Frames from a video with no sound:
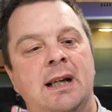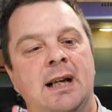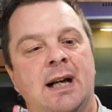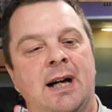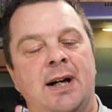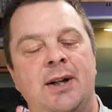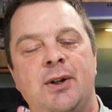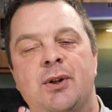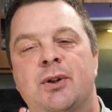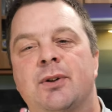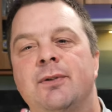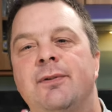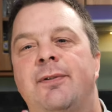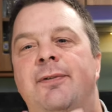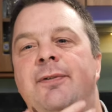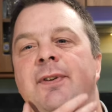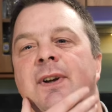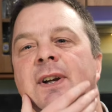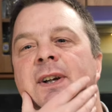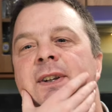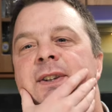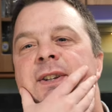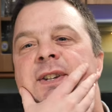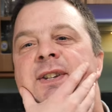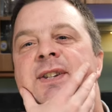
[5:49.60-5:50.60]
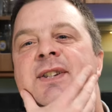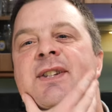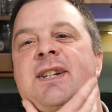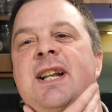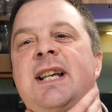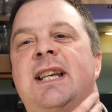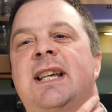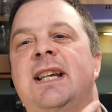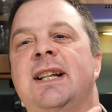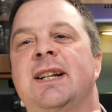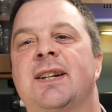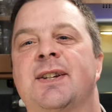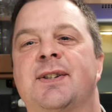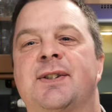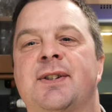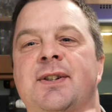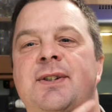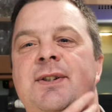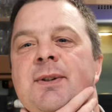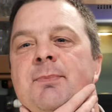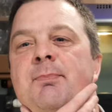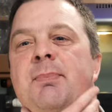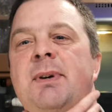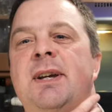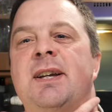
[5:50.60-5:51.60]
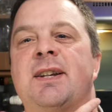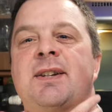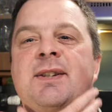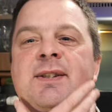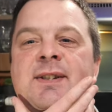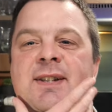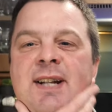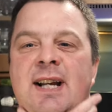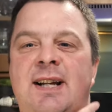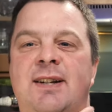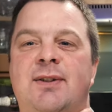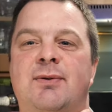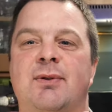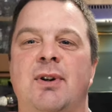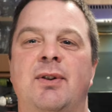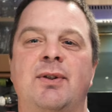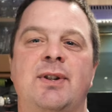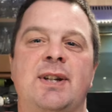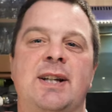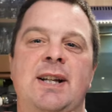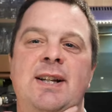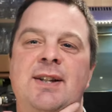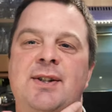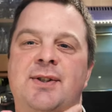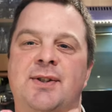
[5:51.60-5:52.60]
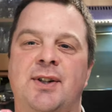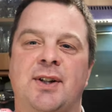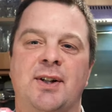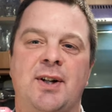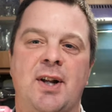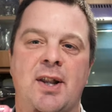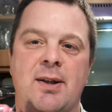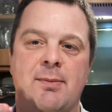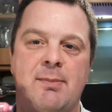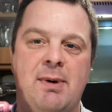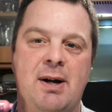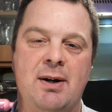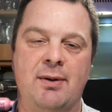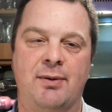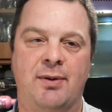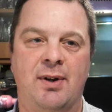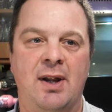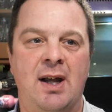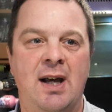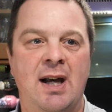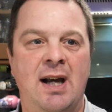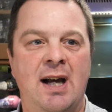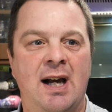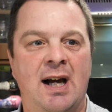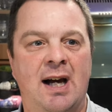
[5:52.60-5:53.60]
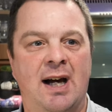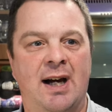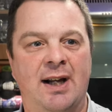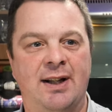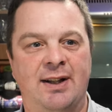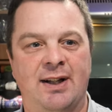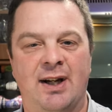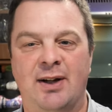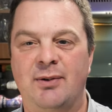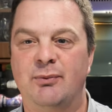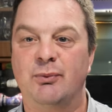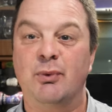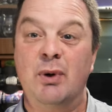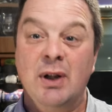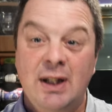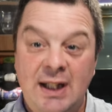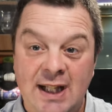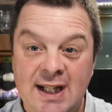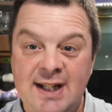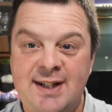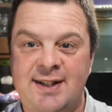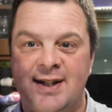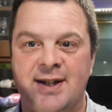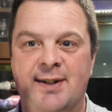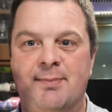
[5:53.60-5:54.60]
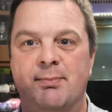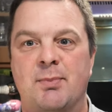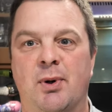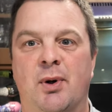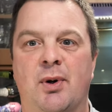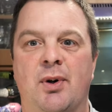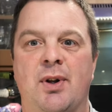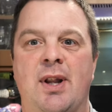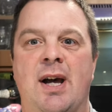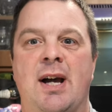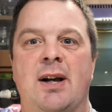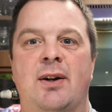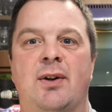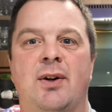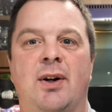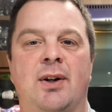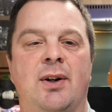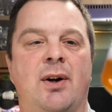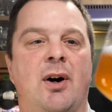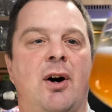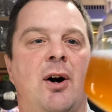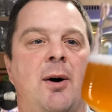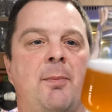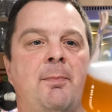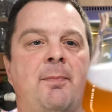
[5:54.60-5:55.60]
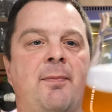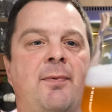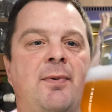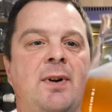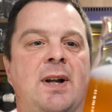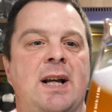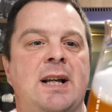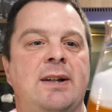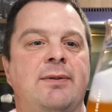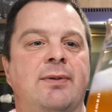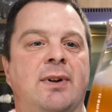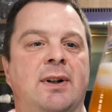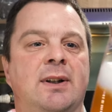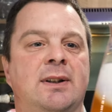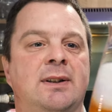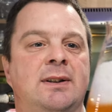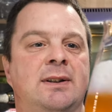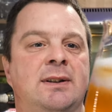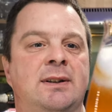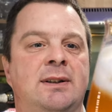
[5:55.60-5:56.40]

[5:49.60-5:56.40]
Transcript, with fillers: and you can feel the stickiness as the beer sticks around the inside of the mouth and and releases more of that kind of hop flavor